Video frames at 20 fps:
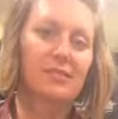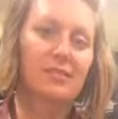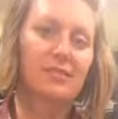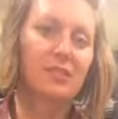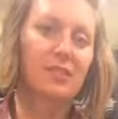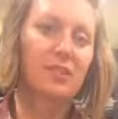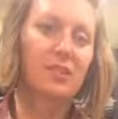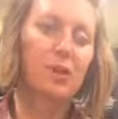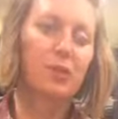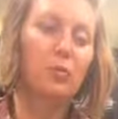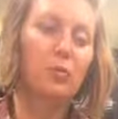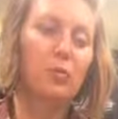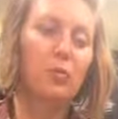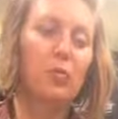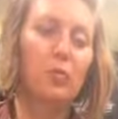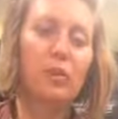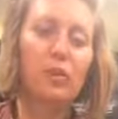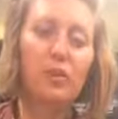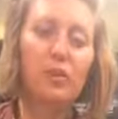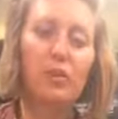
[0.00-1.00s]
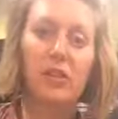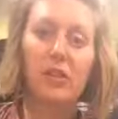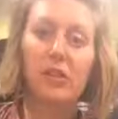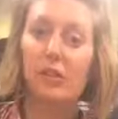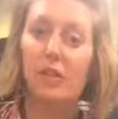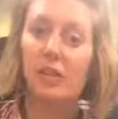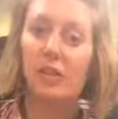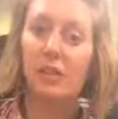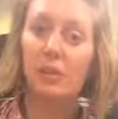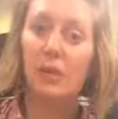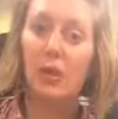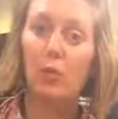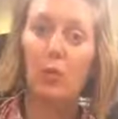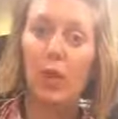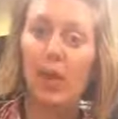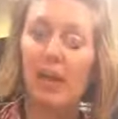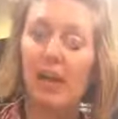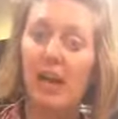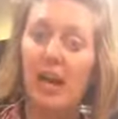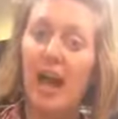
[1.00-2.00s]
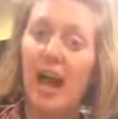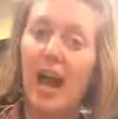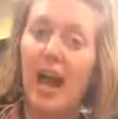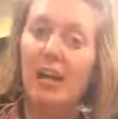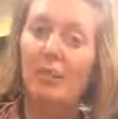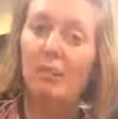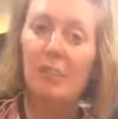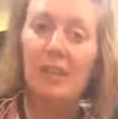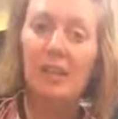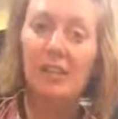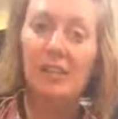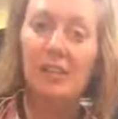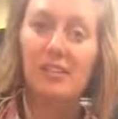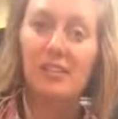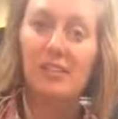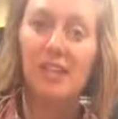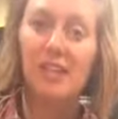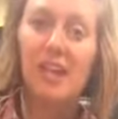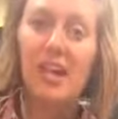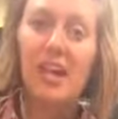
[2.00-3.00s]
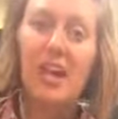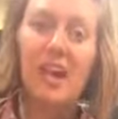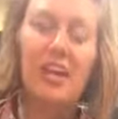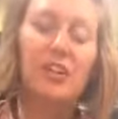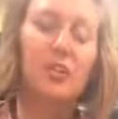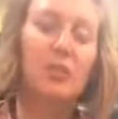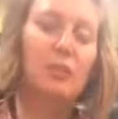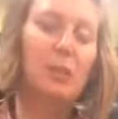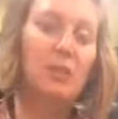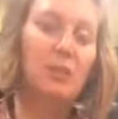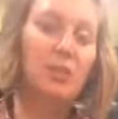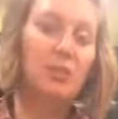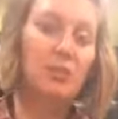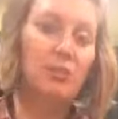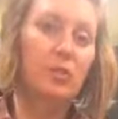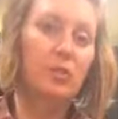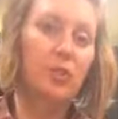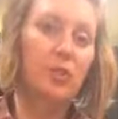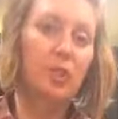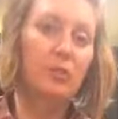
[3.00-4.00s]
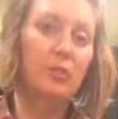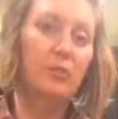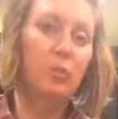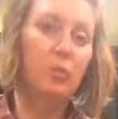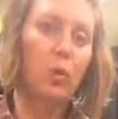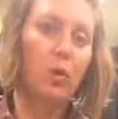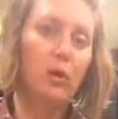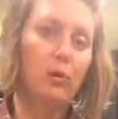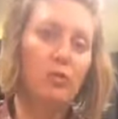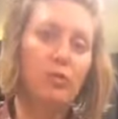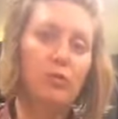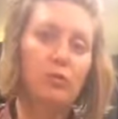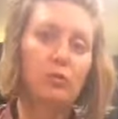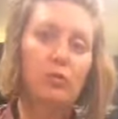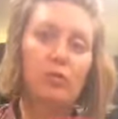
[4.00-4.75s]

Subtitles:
you know, when you're thinking about wanting a hot meal and you're maybe just cooking for one or two,